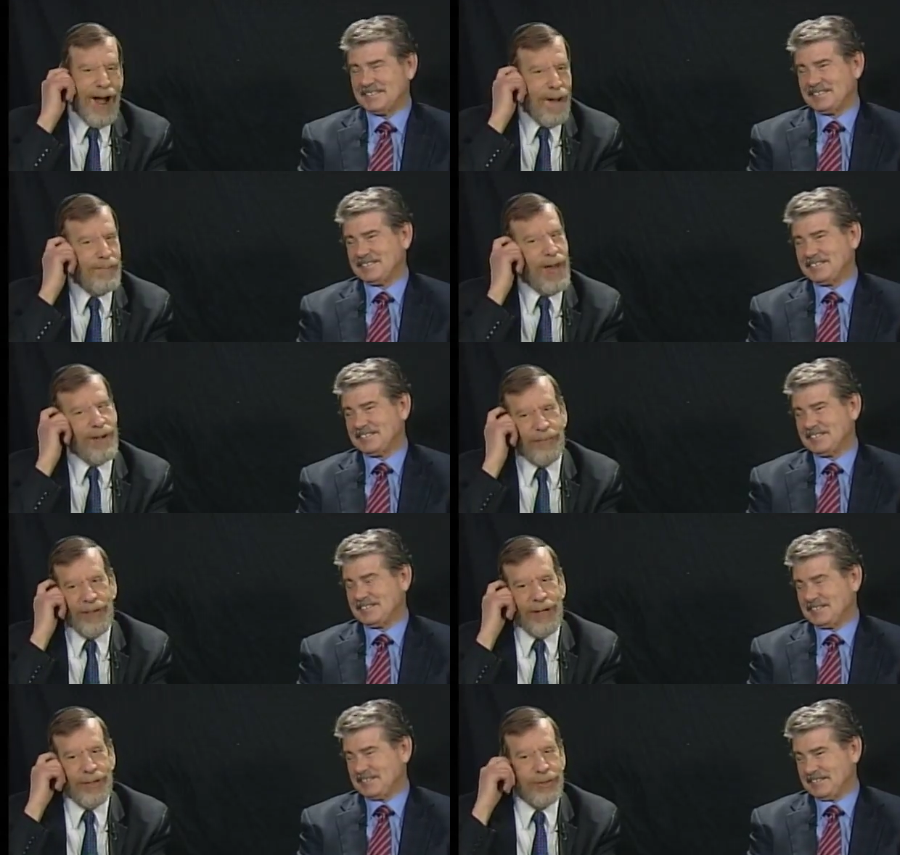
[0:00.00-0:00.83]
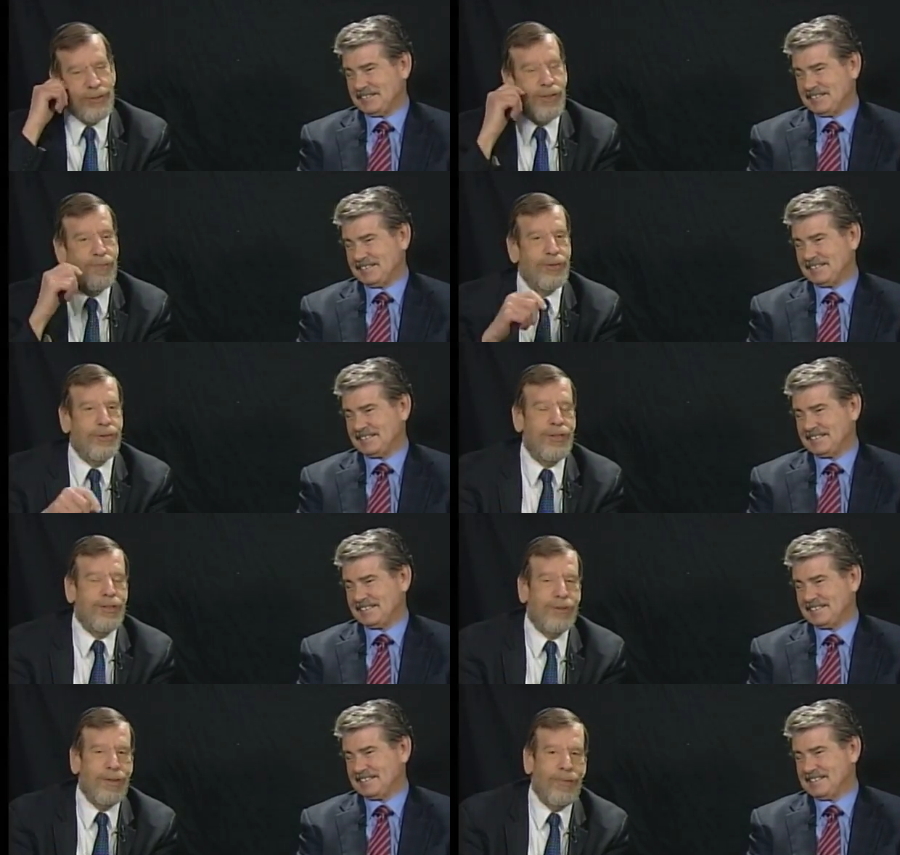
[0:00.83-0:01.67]
Speaker 1: I'm not a fan of the
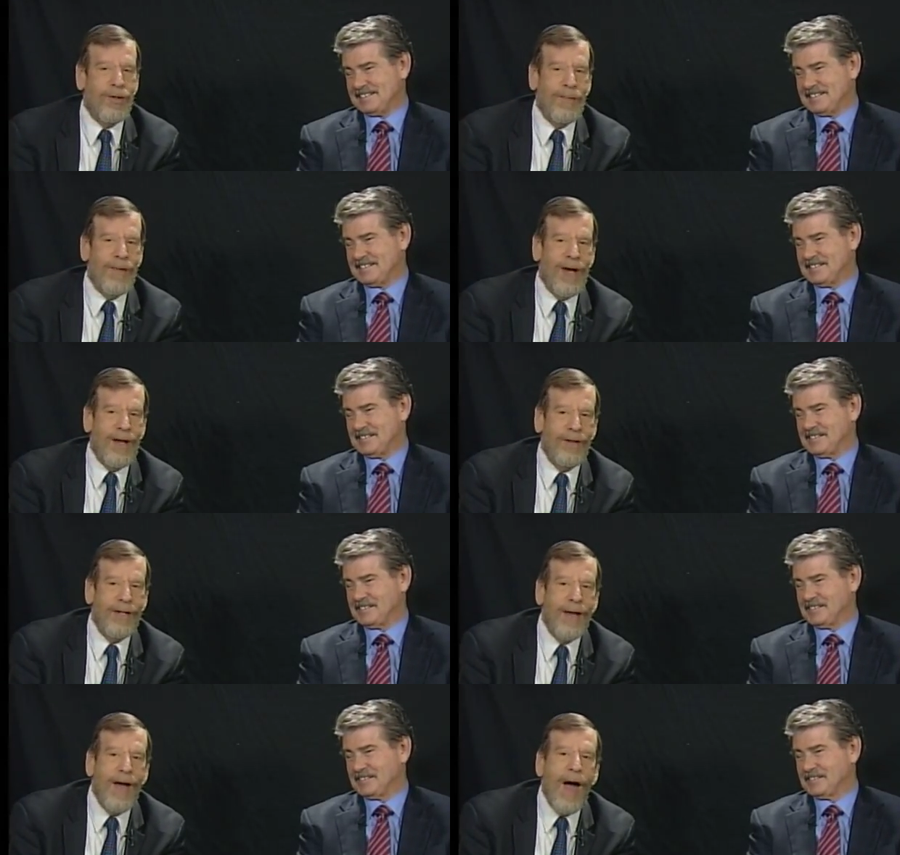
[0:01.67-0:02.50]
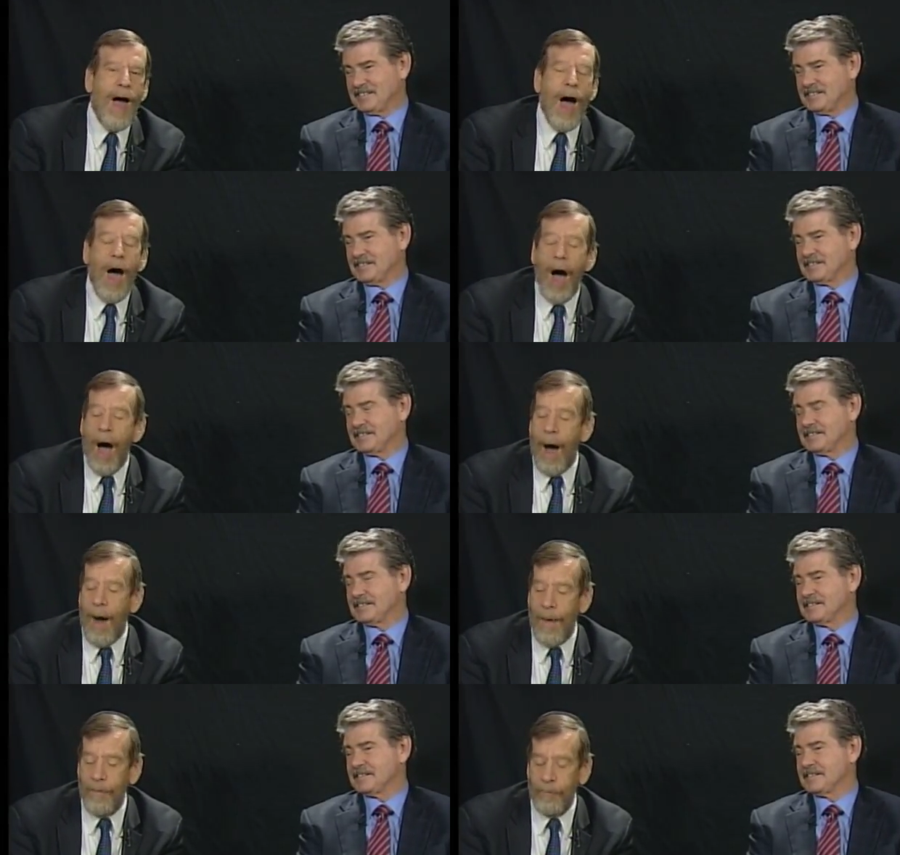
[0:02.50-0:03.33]
Silversteins, to put it mildly.
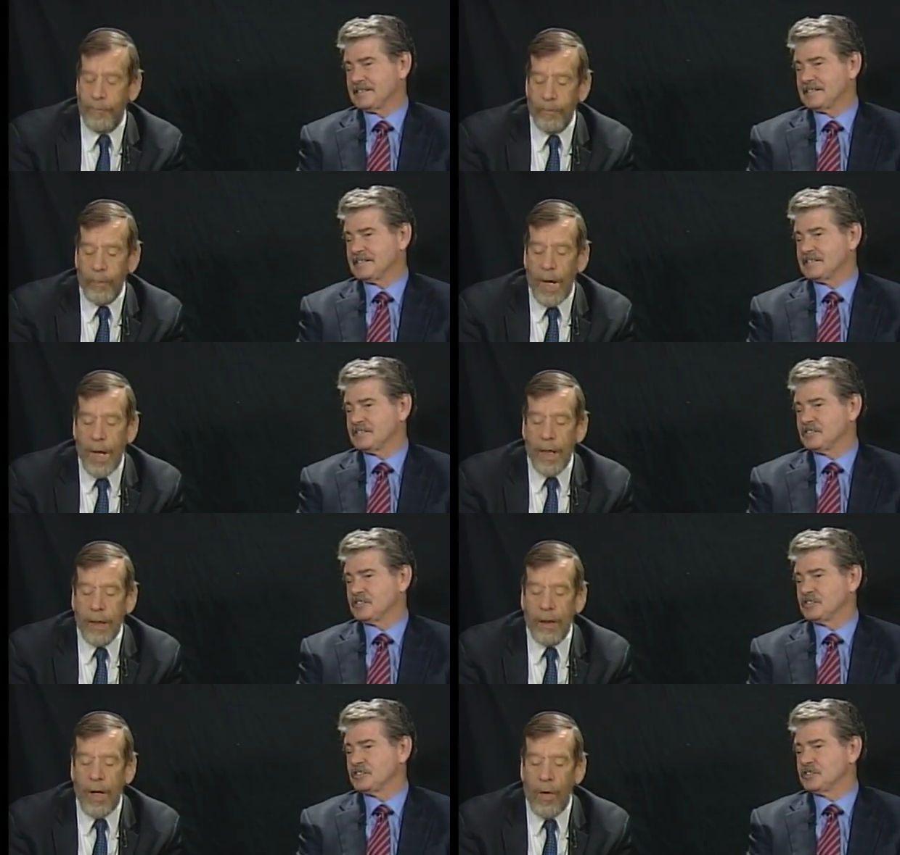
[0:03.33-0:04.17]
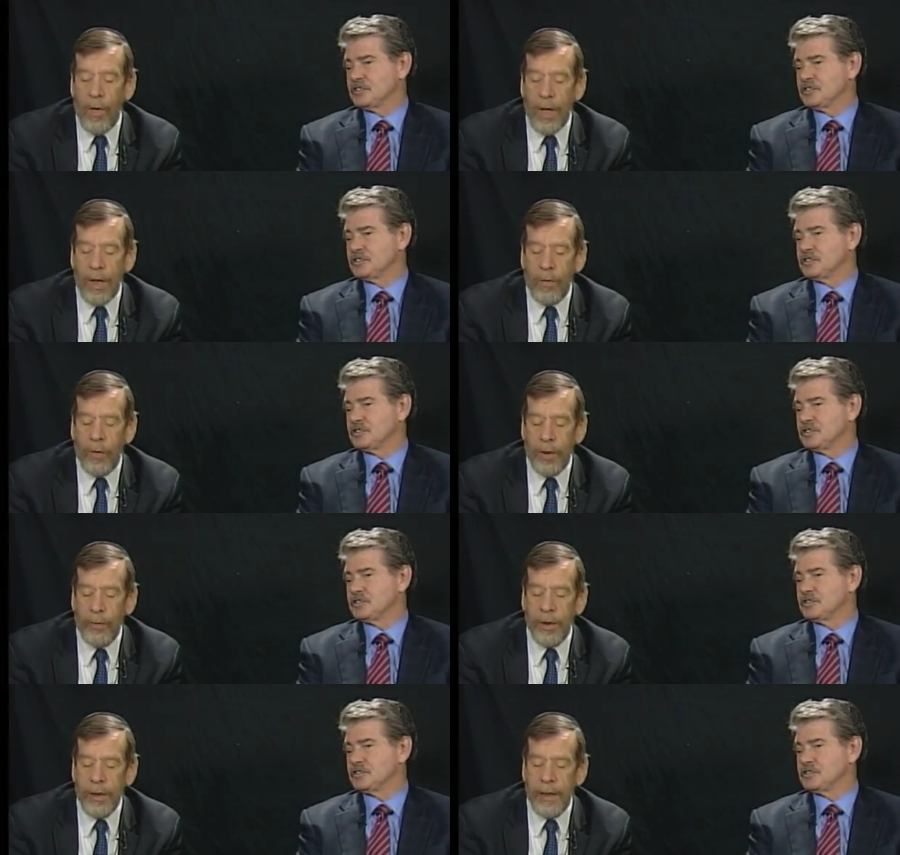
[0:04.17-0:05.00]
Um, you know, we're,
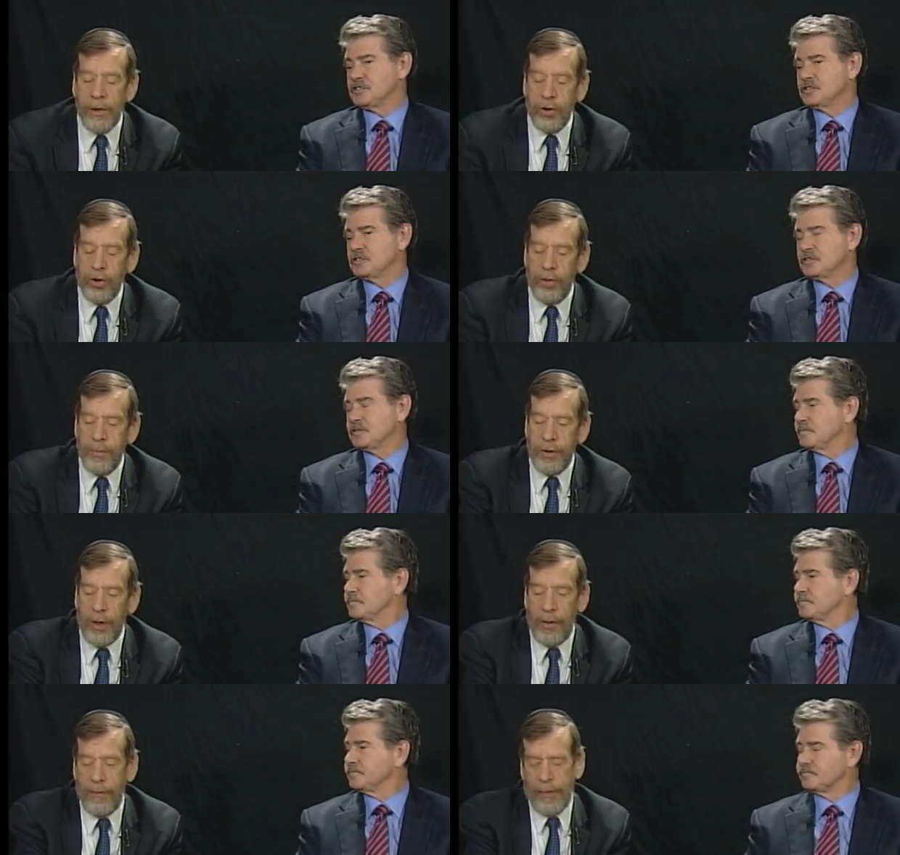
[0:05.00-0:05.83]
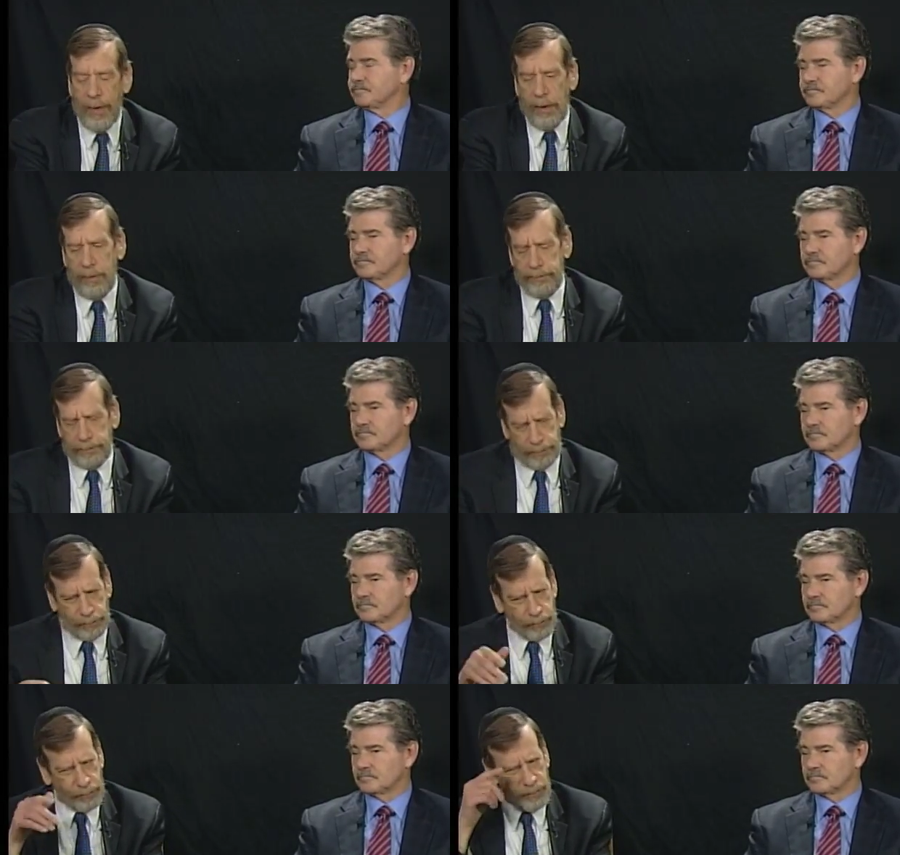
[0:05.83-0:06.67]
we're in terms of um,
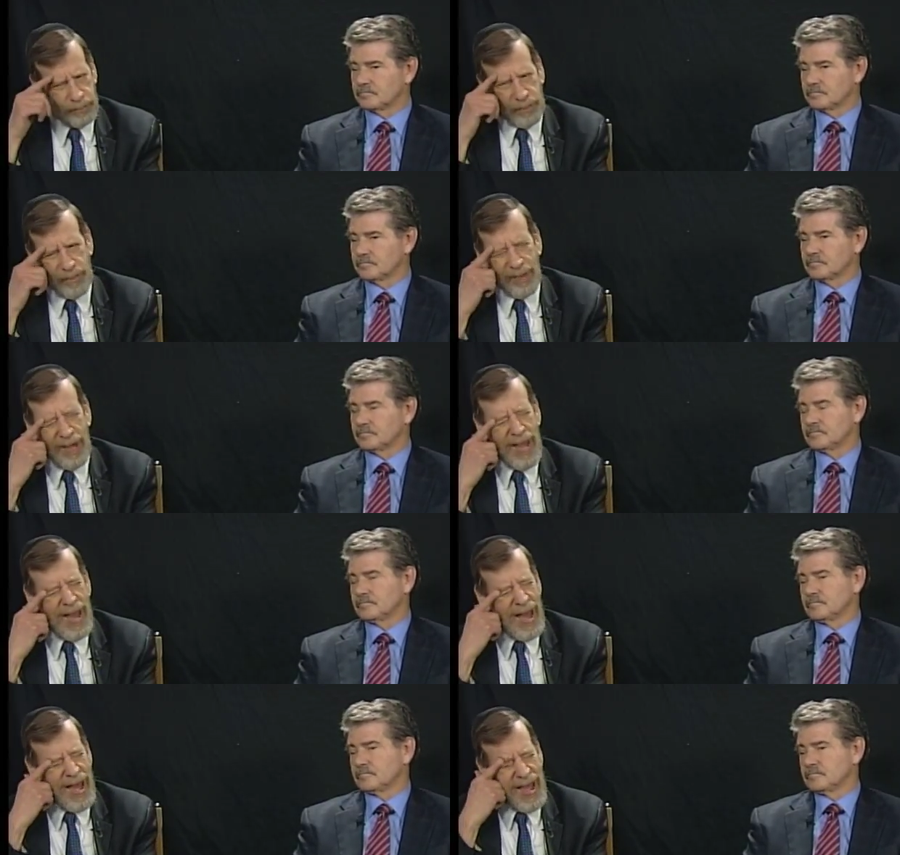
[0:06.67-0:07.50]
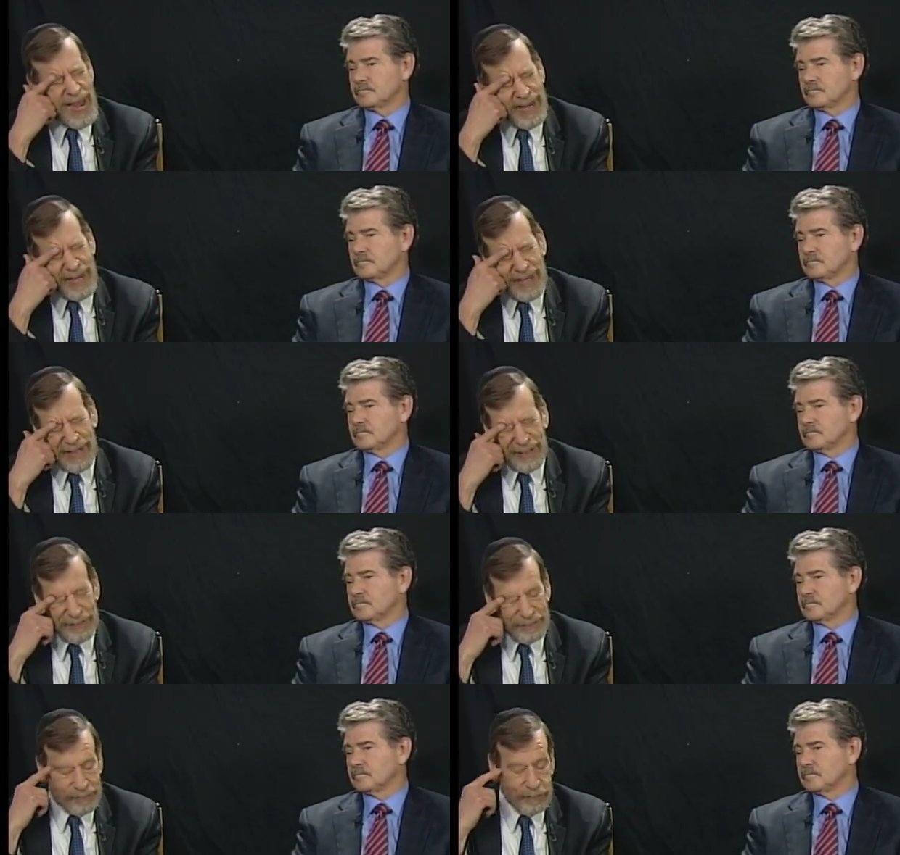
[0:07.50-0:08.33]
I, I uh,